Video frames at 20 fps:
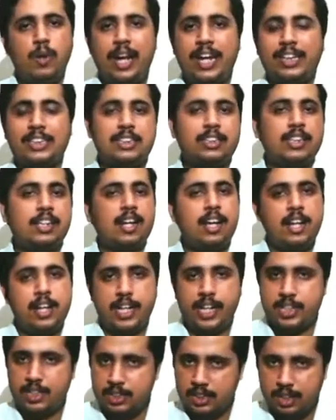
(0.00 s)
extra
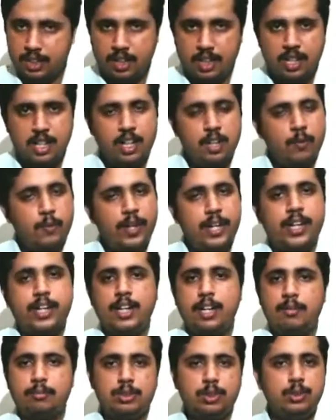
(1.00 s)
nature when it
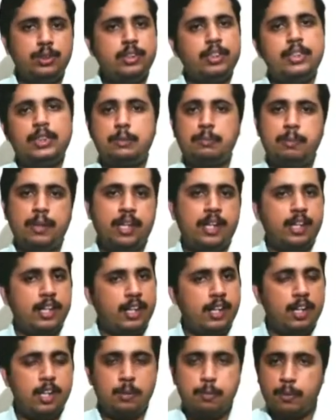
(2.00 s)
comes to this
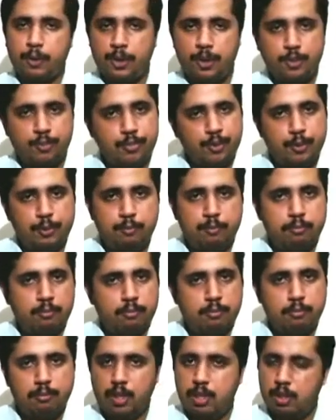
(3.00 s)
particular point of view.
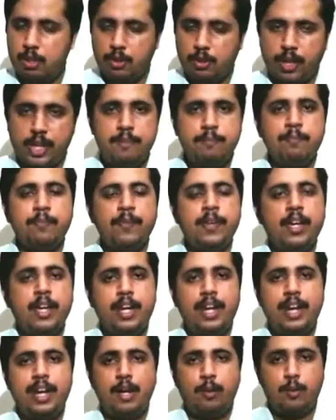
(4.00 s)
Okay.
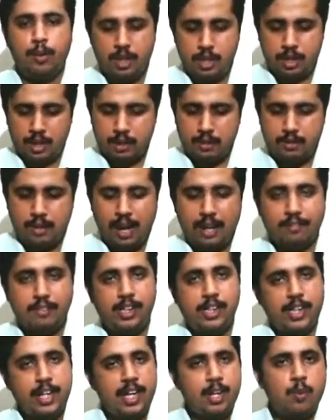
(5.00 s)
Now, I will
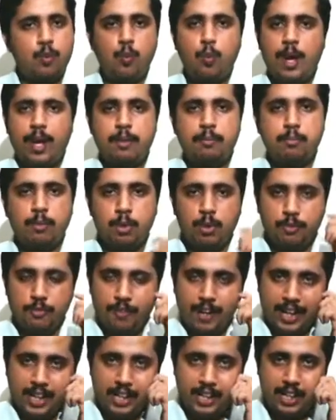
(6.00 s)
take one more
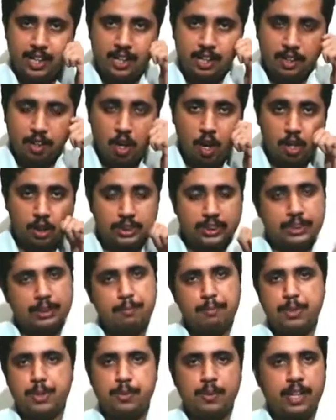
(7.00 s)
final
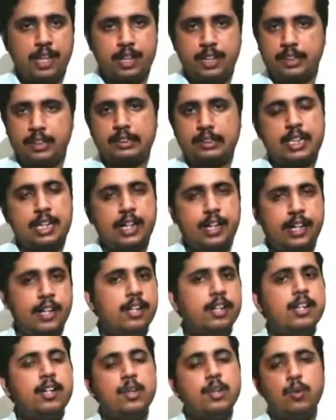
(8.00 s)
conceptual understanding.
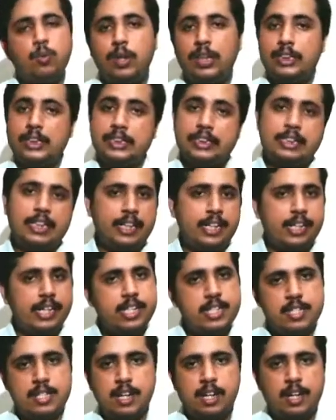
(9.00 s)
Once that
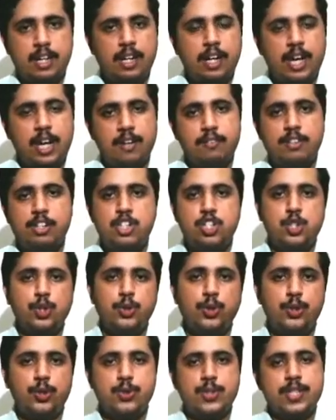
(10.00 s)
is done, I will show
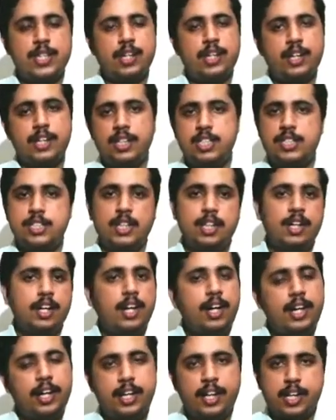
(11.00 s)
you certain
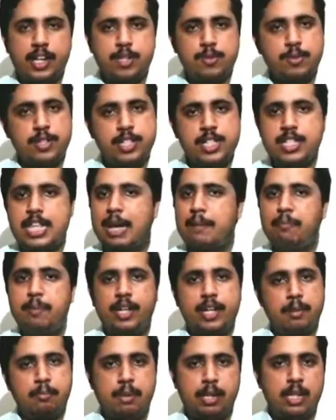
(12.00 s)
journal entries which is
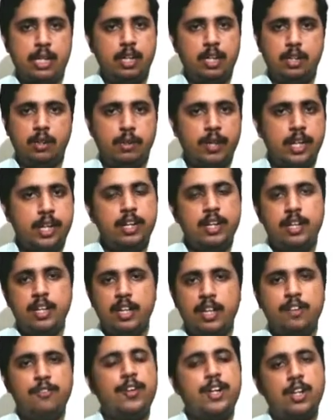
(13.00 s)
applicable. Okay.
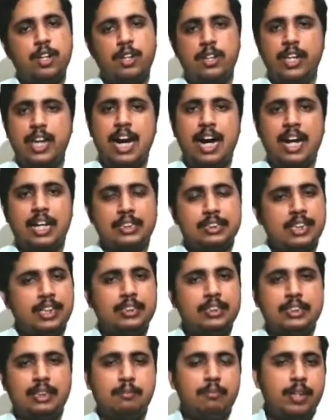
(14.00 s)
If at all they ask it,
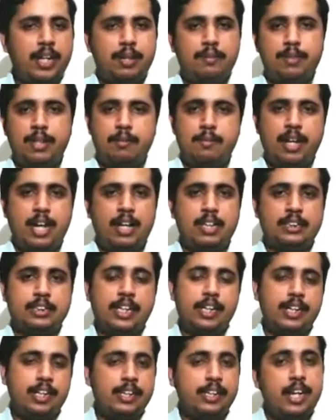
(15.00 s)
sometime they may ask
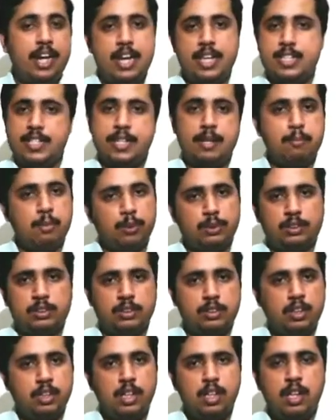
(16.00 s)
it in the lessee books.
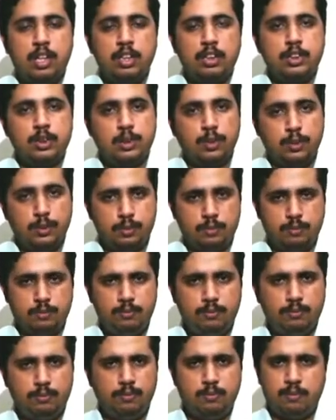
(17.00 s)
So
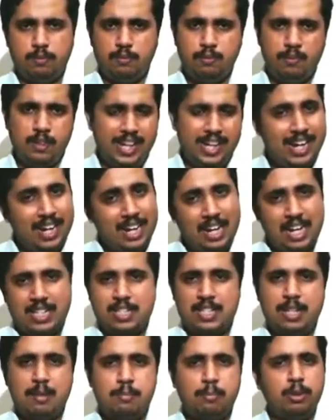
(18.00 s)
in
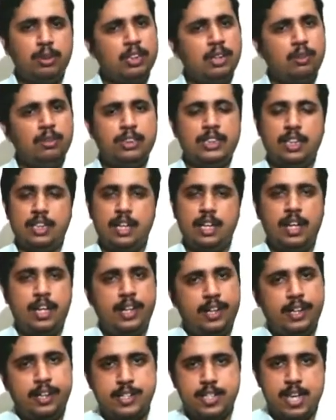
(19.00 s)
lessee books, how journal
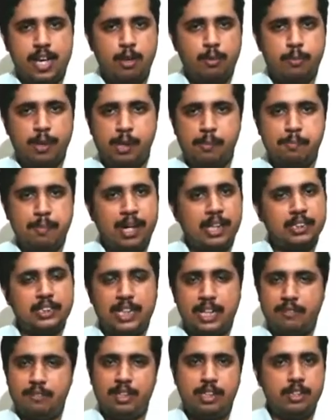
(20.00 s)
entries have been passed,
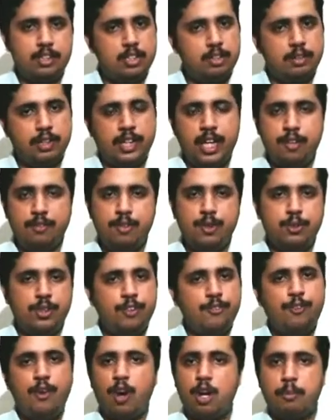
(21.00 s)
I will give you the
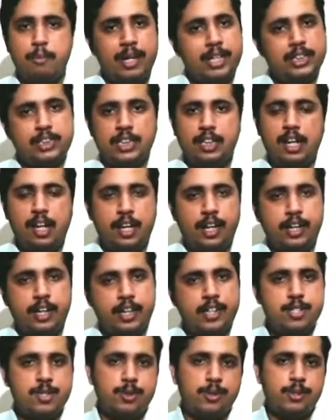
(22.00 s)
format journal
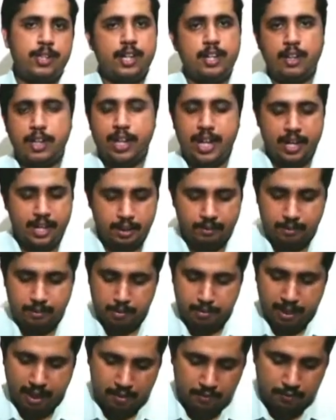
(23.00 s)
entry so that again it will
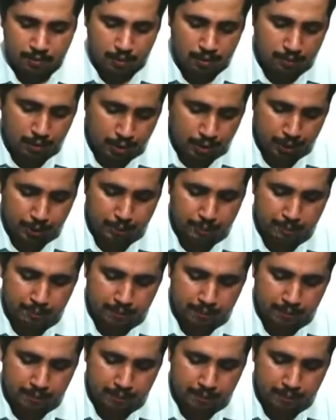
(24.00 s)
be helpful for you.